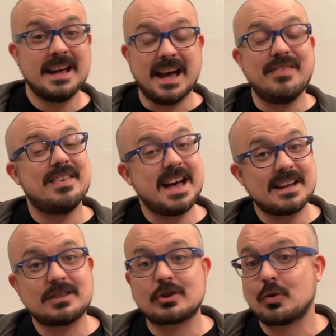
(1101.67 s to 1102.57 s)
And that
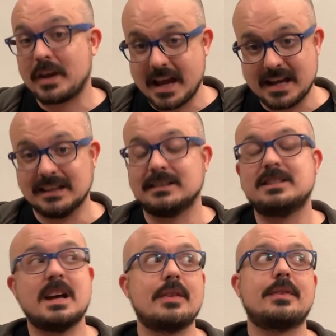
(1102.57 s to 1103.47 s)
is okay.
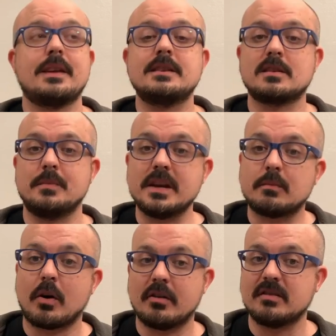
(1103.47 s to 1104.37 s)
Death is a big
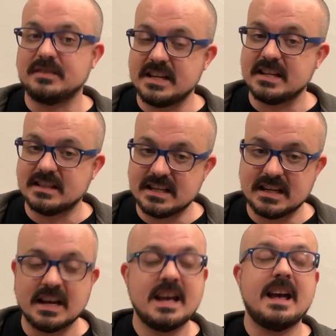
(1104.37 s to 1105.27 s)
part of
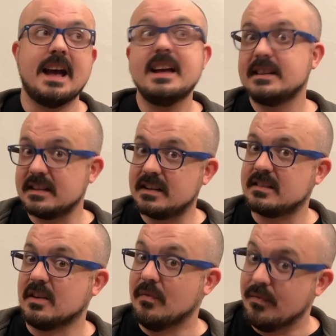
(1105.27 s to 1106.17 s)
D&D, and it is
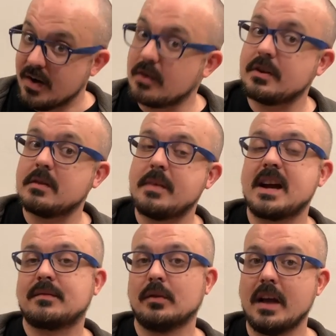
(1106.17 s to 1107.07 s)
a very
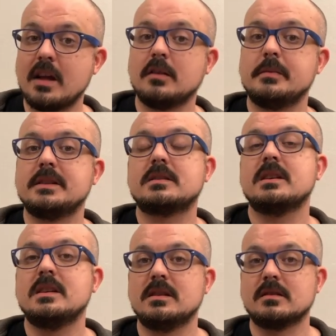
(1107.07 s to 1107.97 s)
impactful element
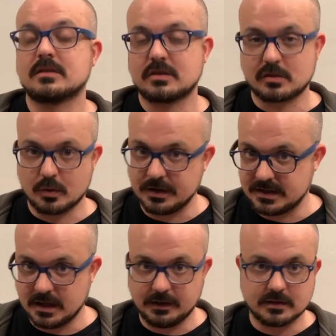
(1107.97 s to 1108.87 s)
in
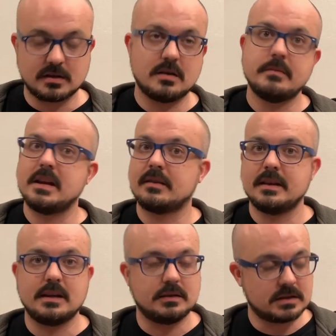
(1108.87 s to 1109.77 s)
storytelling. It's going to make
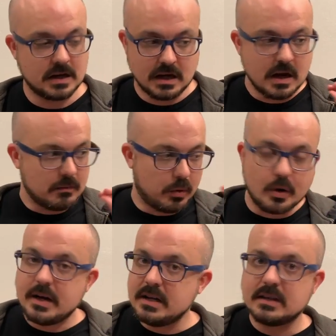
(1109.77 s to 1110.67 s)
things
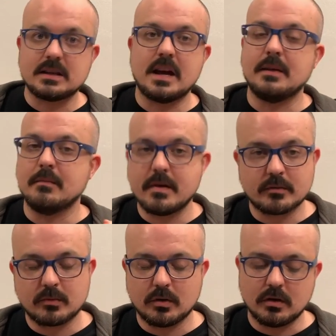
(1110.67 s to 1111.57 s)
poignant and
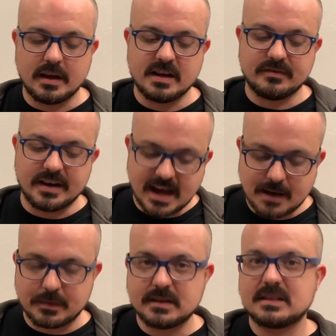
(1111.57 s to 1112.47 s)
memorable, and if it
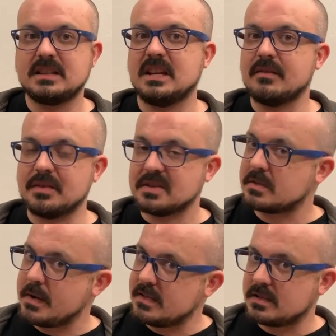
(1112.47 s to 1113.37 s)
happens, give it the
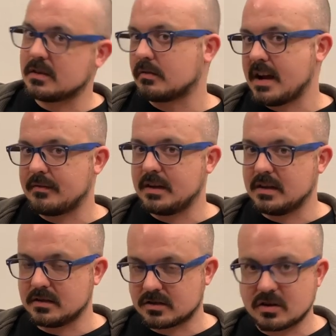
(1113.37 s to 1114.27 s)
space and the gravity
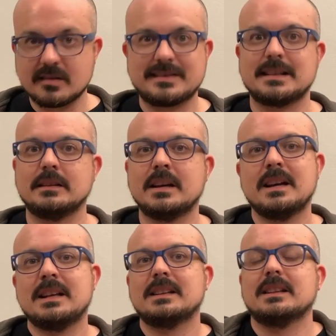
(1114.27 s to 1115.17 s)
it deserves and
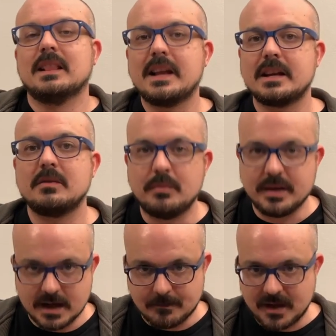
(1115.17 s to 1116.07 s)
let it
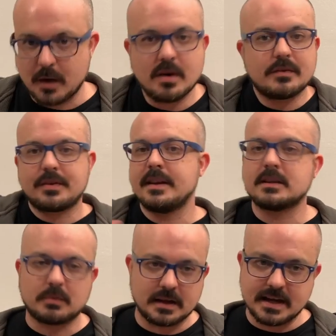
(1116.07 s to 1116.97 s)
be. However things
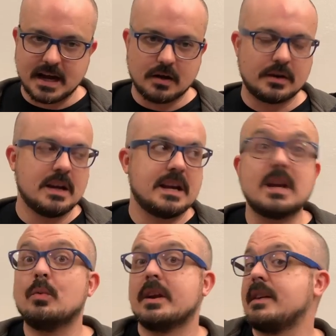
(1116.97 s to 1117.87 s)
play out,
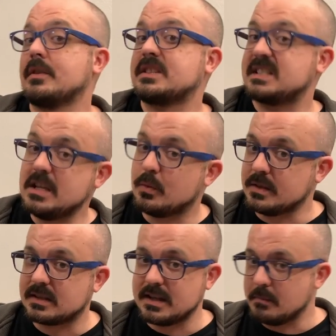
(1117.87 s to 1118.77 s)
in whatever
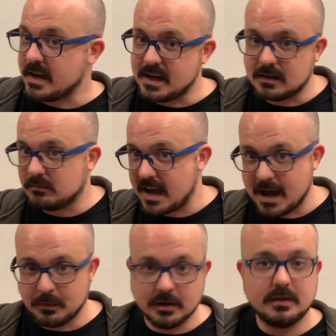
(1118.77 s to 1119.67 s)
sequence they may
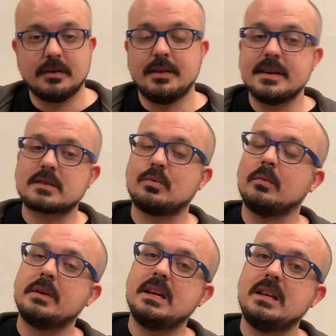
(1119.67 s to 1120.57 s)
happen, this will
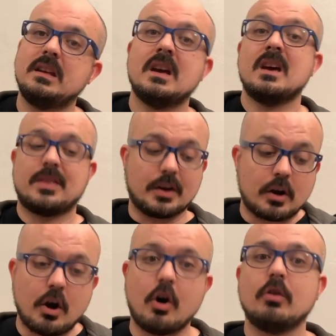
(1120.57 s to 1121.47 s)
be the
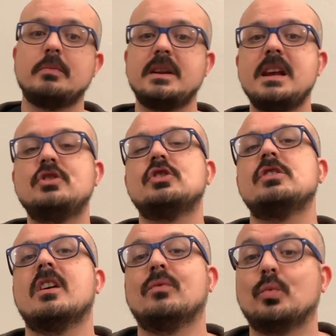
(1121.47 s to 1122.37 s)
culmination
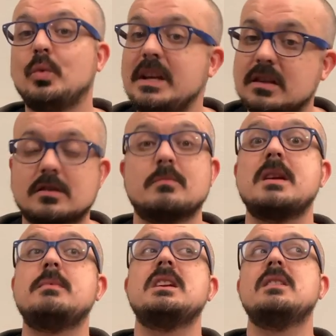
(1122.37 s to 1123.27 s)
of weeks or
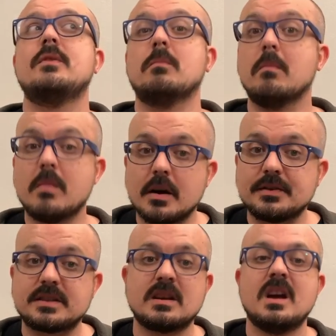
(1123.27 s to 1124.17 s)
maybe even
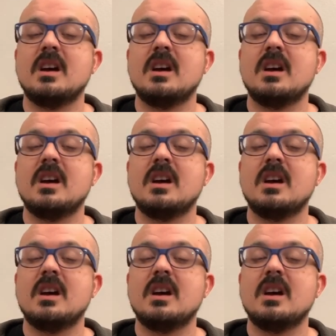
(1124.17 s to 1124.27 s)
months